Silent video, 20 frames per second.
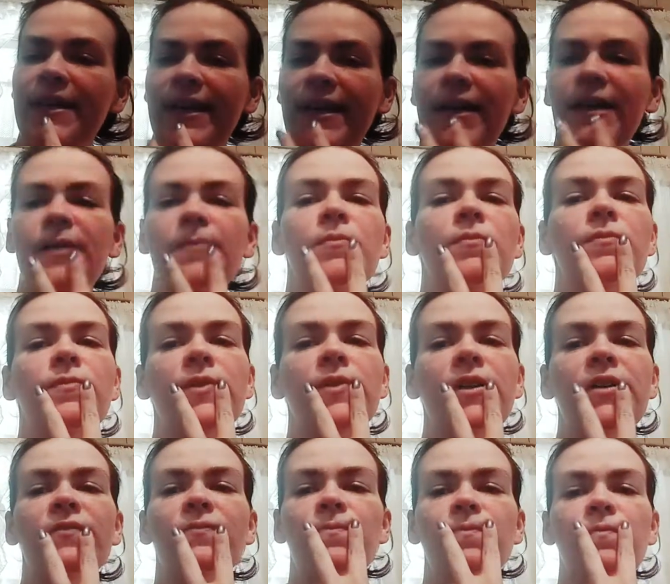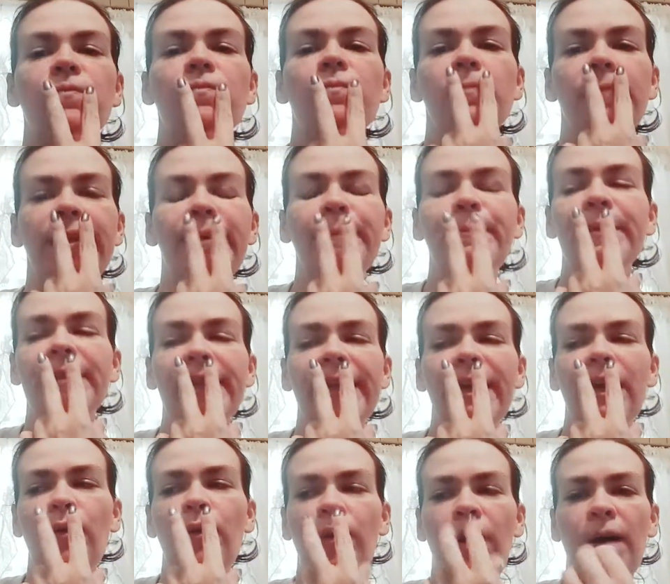sticking up there, but
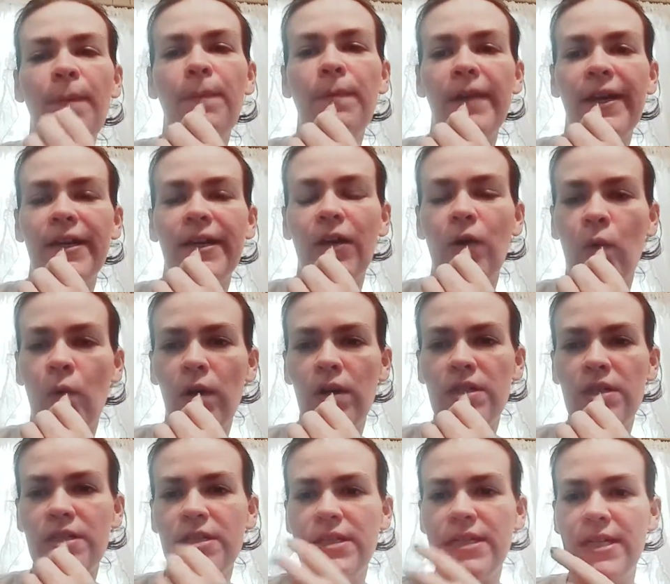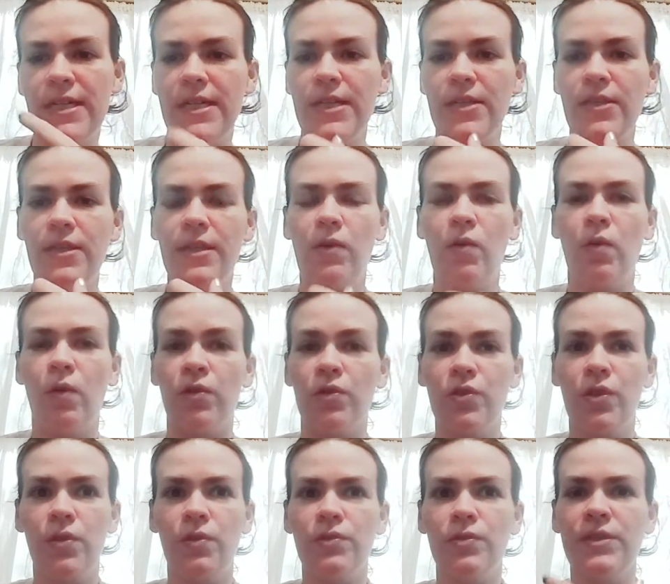they go up like an orc's teeth or
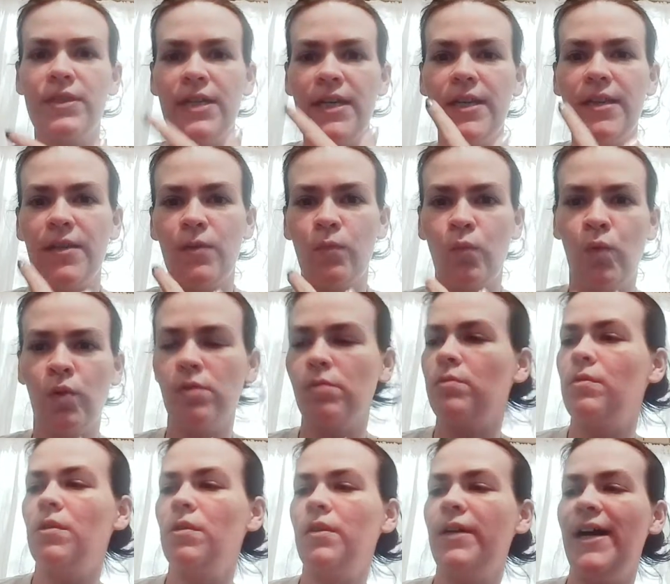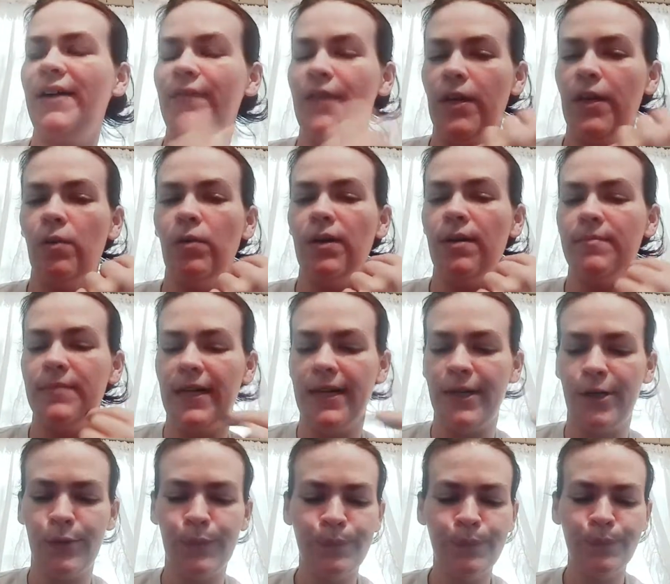troll's teeth in World of Warcraft. They don't come
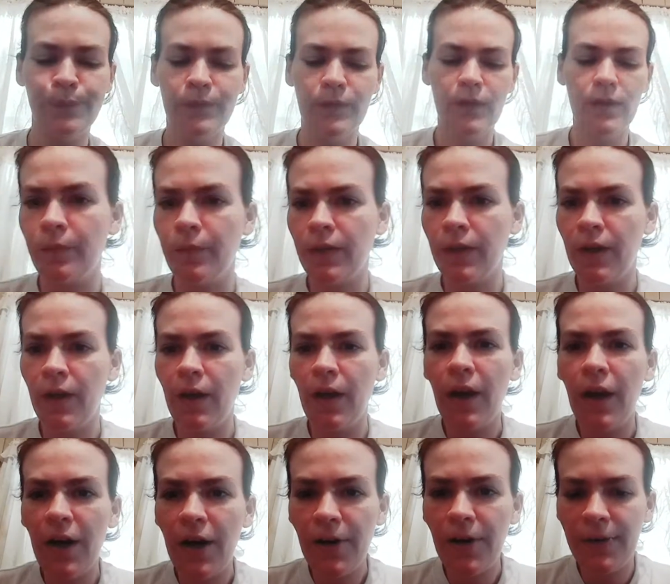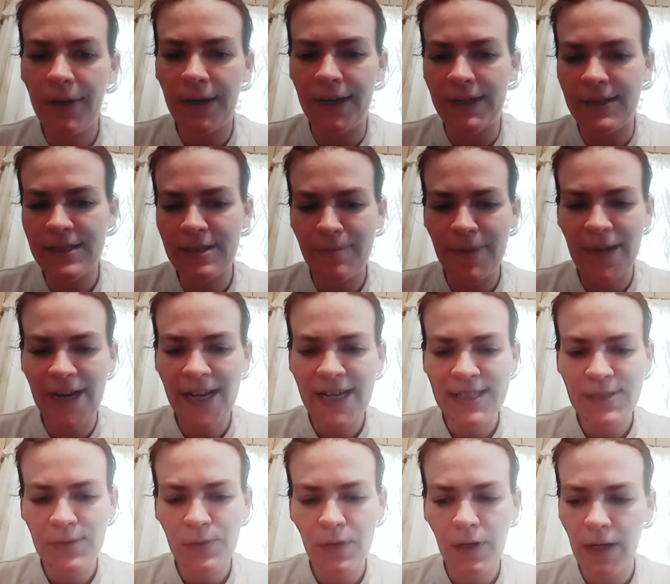down. Okay, so my
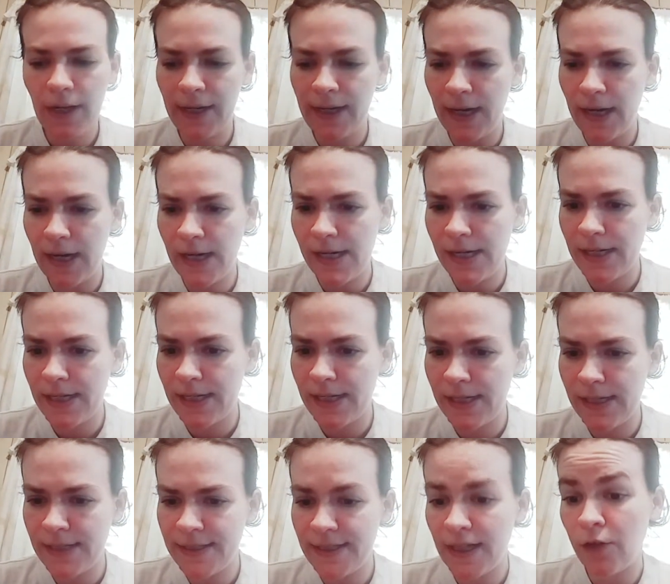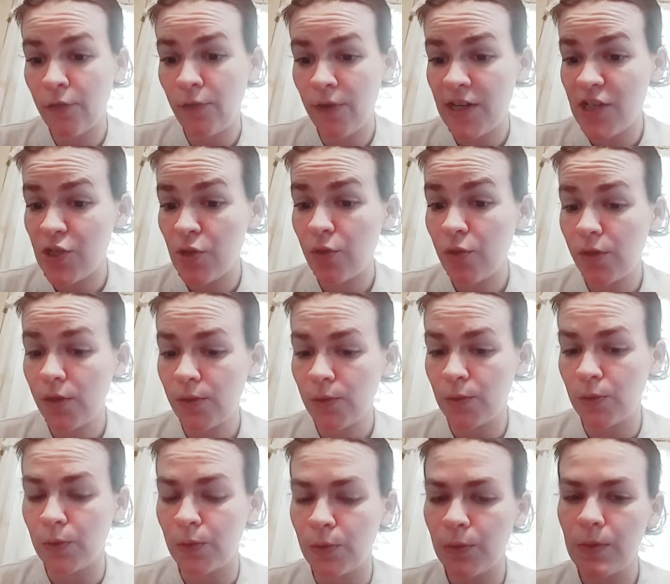next one I got is Original
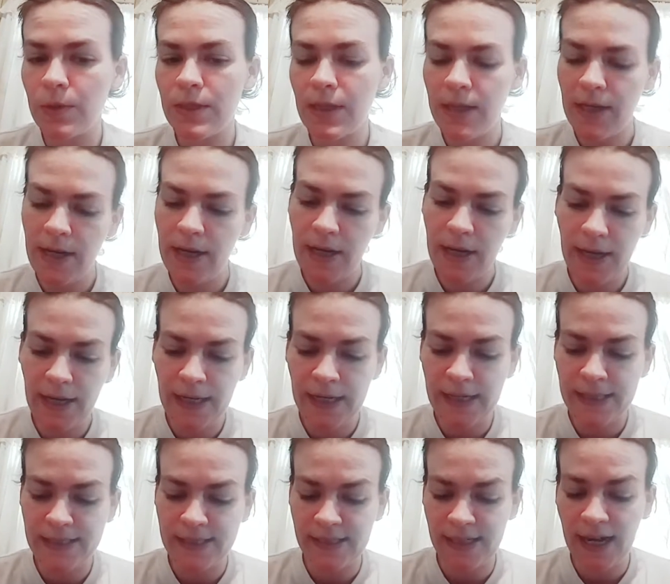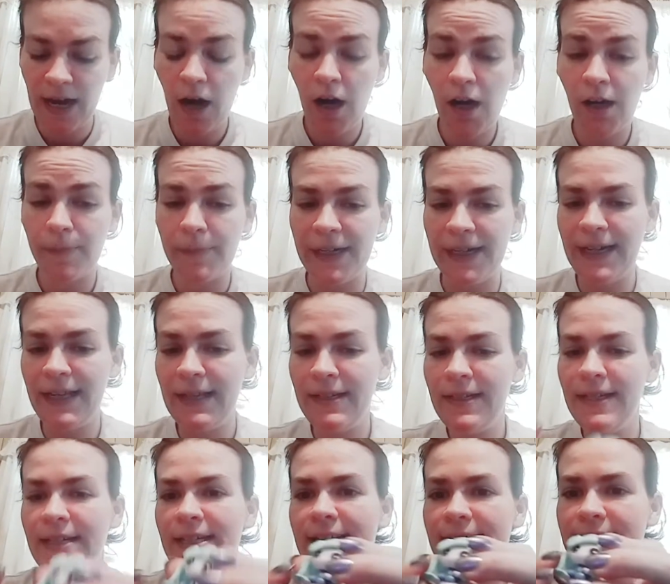Ghouls. It is a common, and
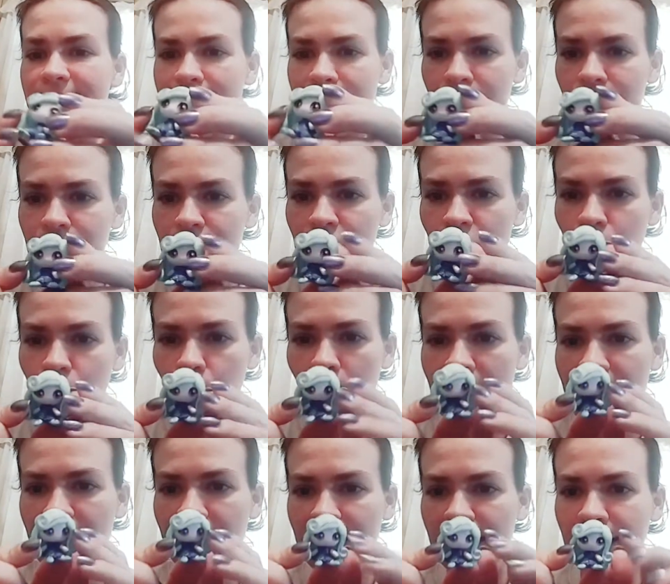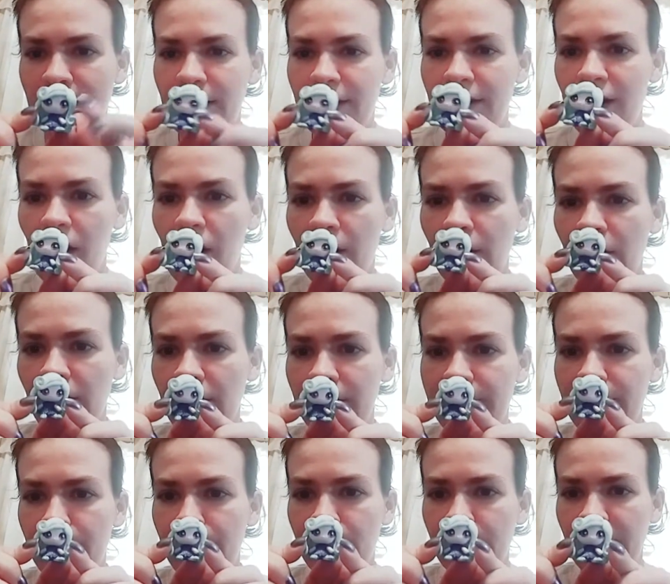it is little Twyla, the daughter
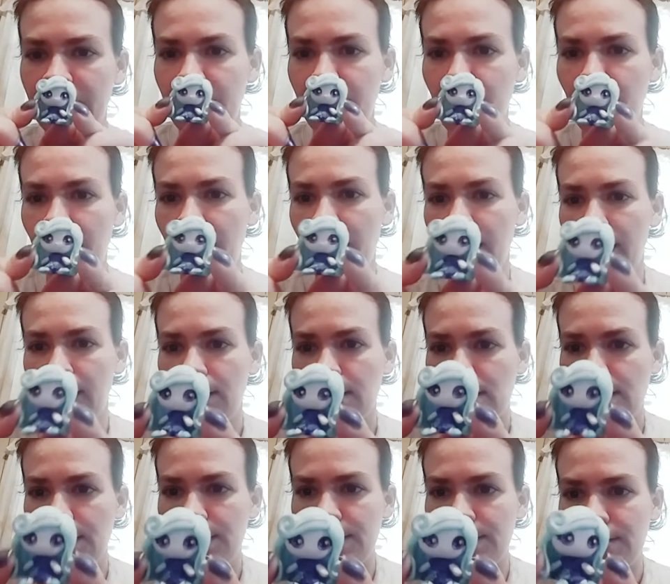of the boogeyman.